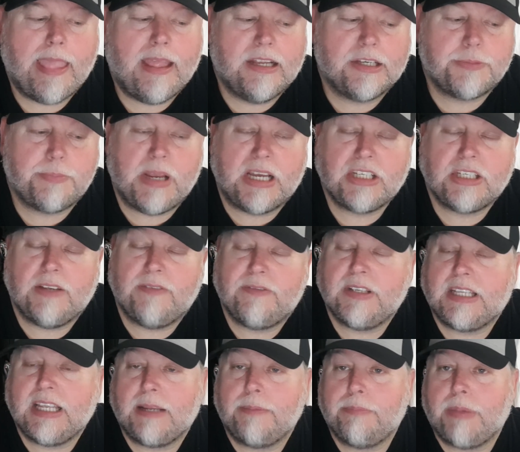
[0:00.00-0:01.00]
Especially if
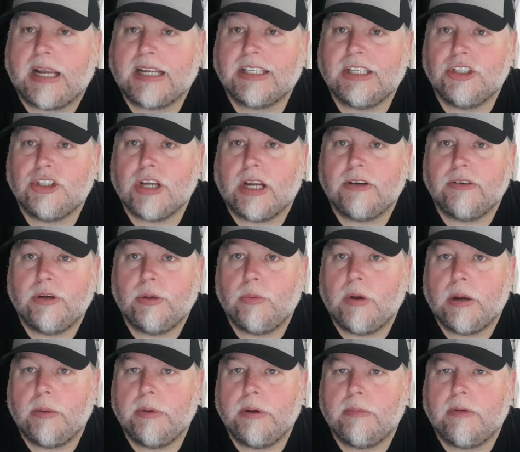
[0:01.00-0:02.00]
you think back to January
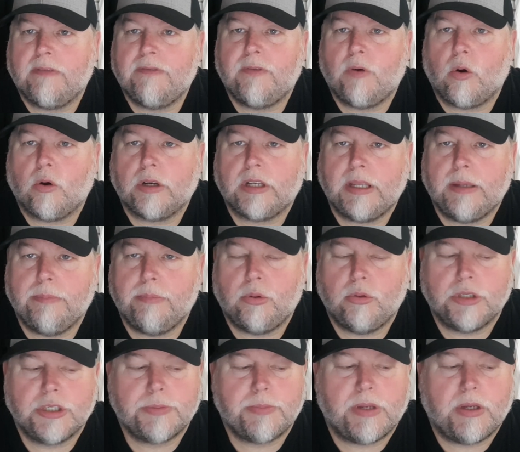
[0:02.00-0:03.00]
where we were 14
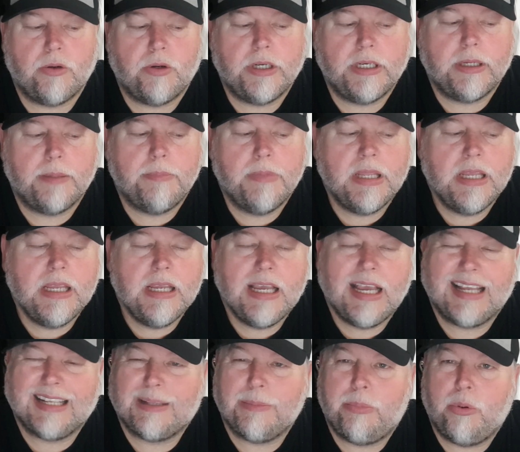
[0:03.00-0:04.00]
points behind them,
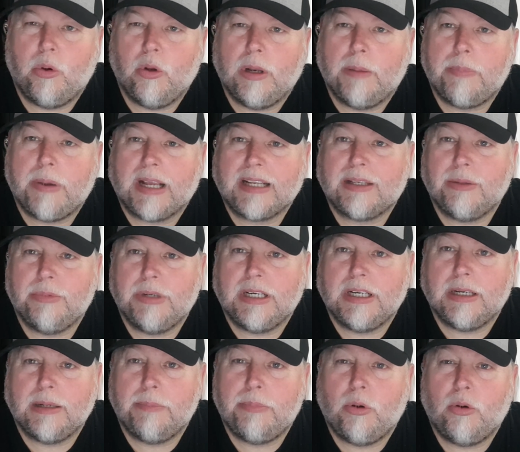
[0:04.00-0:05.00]
and to pull it back to
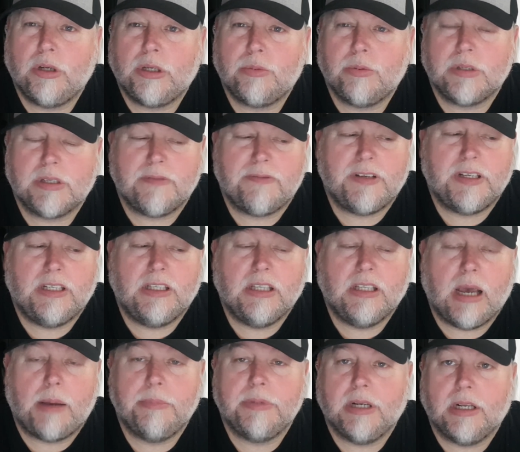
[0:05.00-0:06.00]
within a point was a
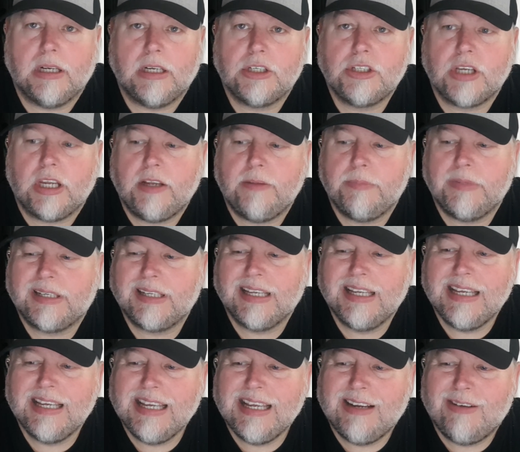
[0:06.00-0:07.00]
phenomenal achievement.
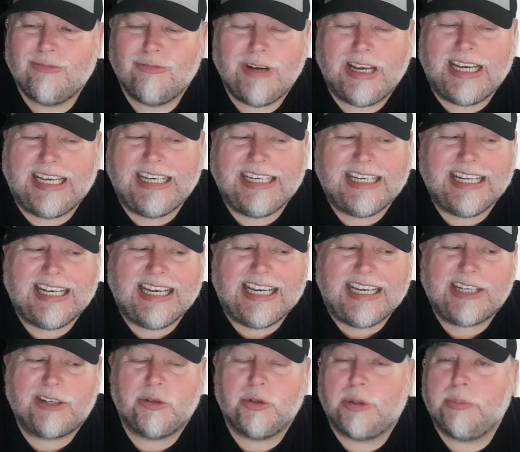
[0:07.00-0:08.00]
Really, the
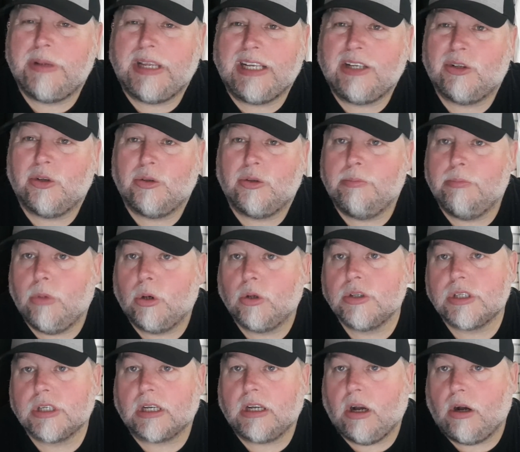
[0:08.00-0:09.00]
league could have been done
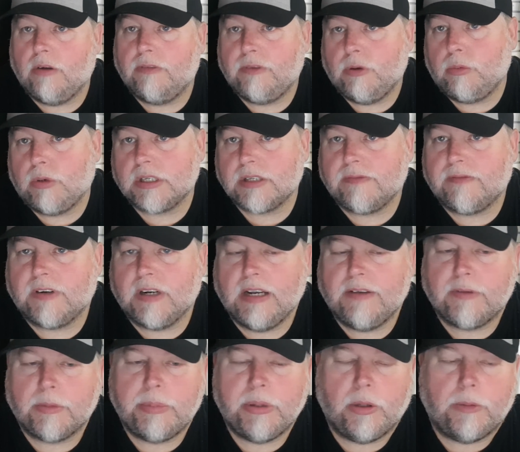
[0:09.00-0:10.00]
months ago if it wasn't for
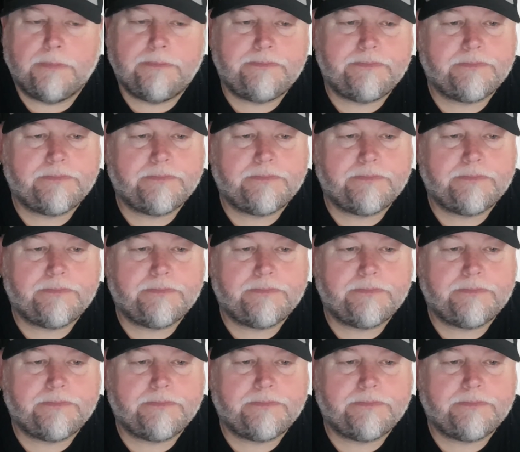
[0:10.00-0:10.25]
Liverpool.